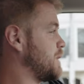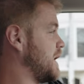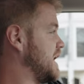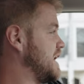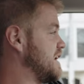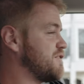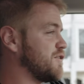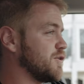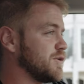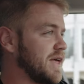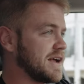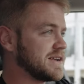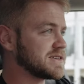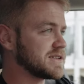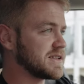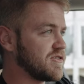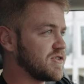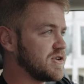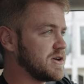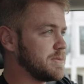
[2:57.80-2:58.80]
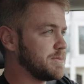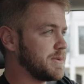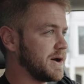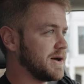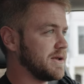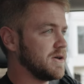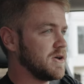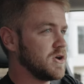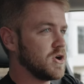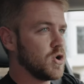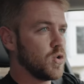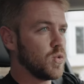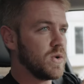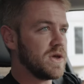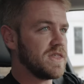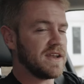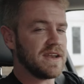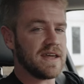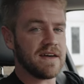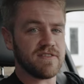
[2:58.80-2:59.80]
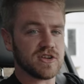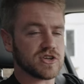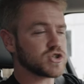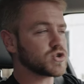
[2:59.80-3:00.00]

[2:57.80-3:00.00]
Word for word: pay for that delivery, but we then have the